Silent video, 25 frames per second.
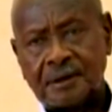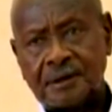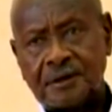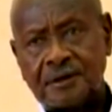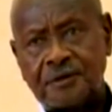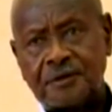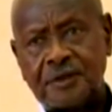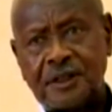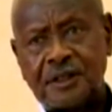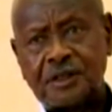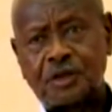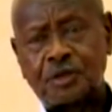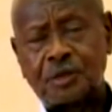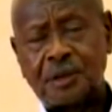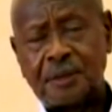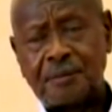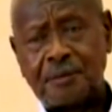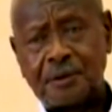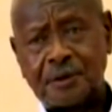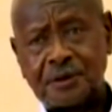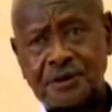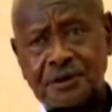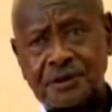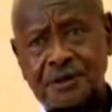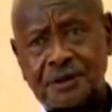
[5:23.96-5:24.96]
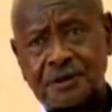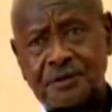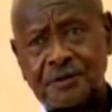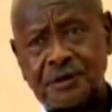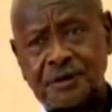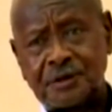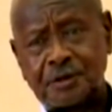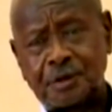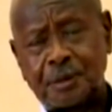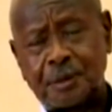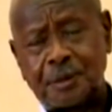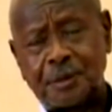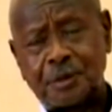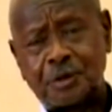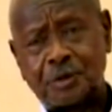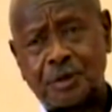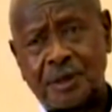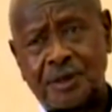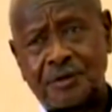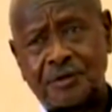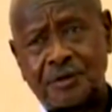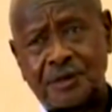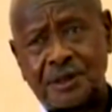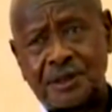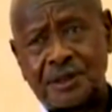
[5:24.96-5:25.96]
Defense weapons. Defense weapons
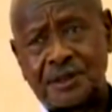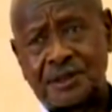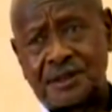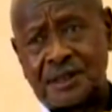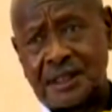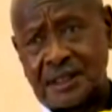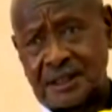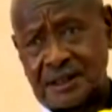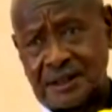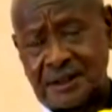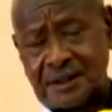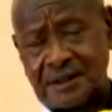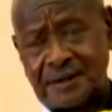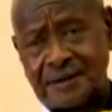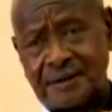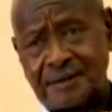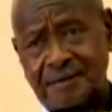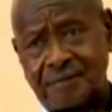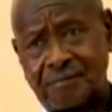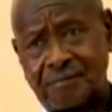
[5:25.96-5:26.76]
we have already started,